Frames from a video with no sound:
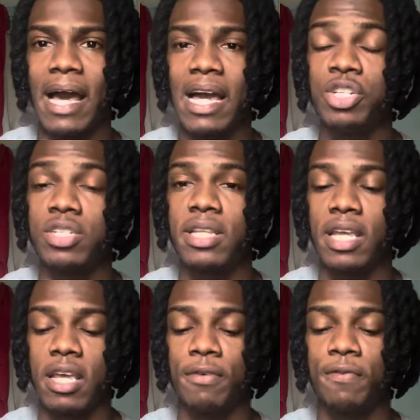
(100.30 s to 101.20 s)
I just
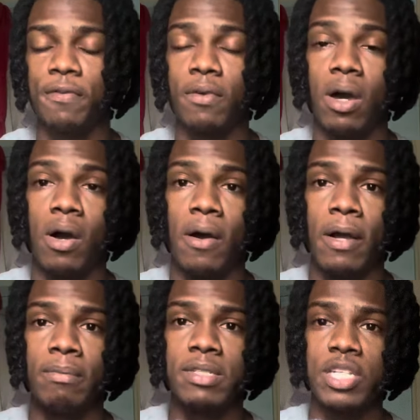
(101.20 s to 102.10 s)
think if
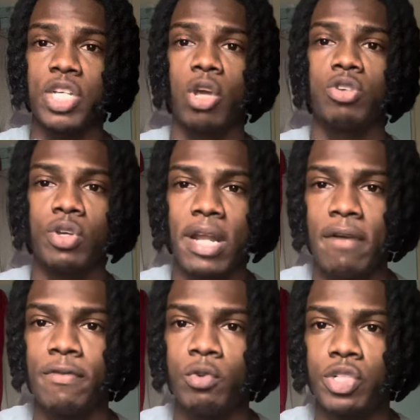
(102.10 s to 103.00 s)
Zinchenko is going to
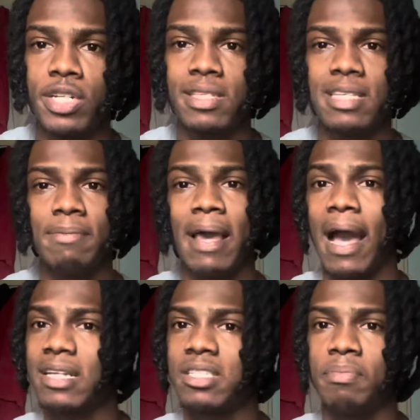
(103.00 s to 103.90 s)
have a future in this team, it
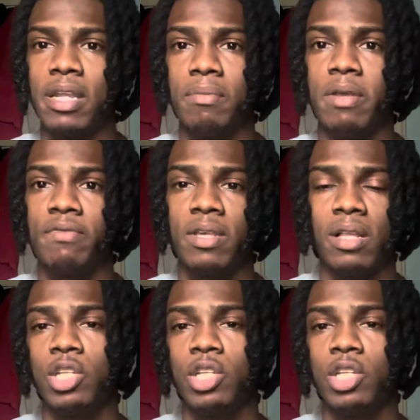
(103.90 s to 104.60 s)
has to be in the midfield.